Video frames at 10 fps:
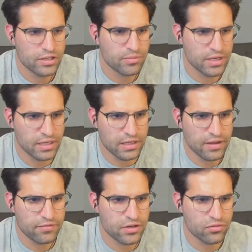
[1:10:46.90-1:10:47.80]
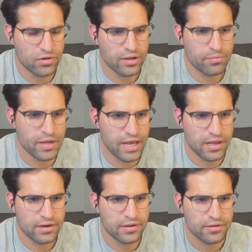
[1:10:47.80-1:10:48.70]
Let's make a left and right
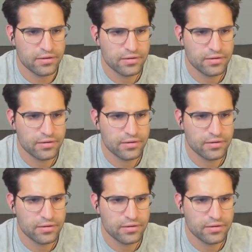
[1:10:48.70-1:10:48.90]
pad.